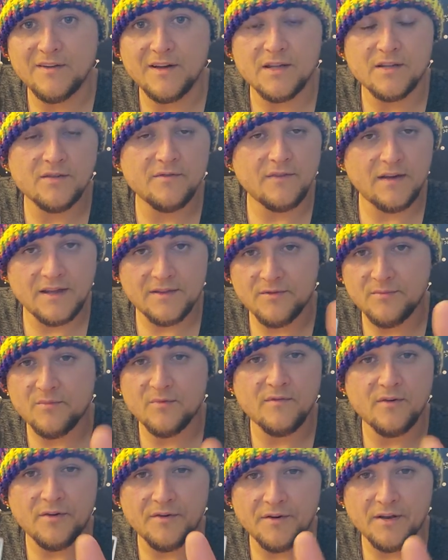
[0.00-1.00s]
You've had to
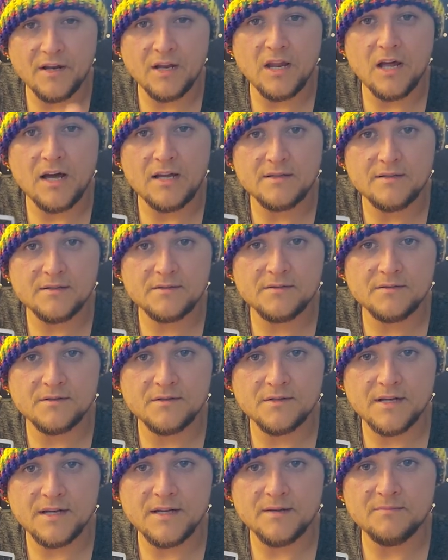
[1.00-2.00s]
move on a lot.
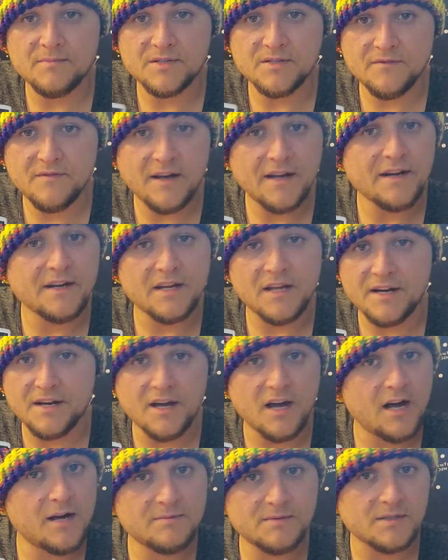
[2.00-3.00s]
Okay, but you've had a lot of
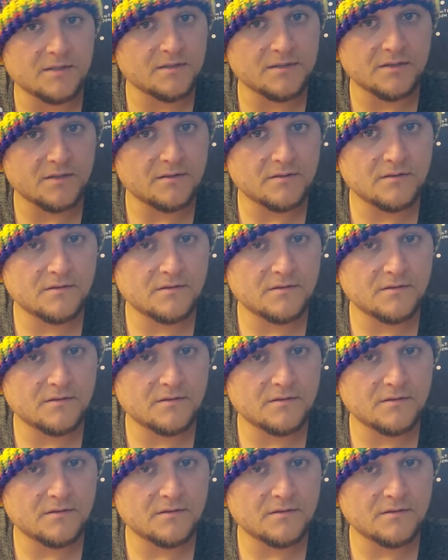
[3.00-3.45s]
options.